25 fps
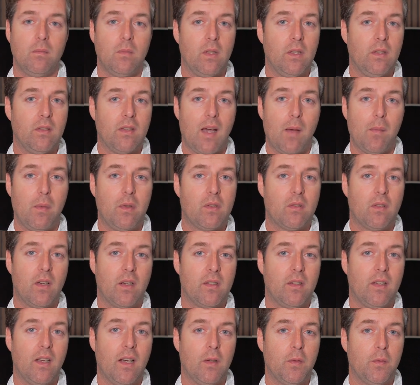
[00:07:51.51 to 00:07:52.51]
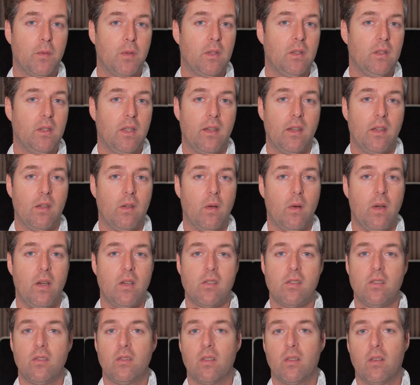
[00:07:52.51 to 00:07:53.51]
These comments are actually helpful, and the
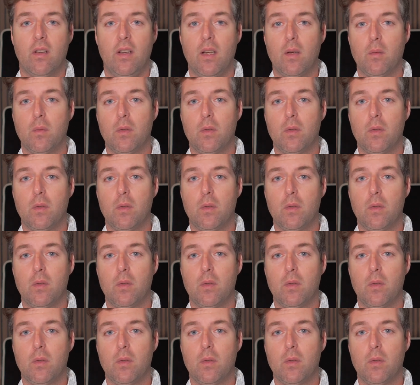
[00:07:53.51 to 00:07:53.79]
donations are great.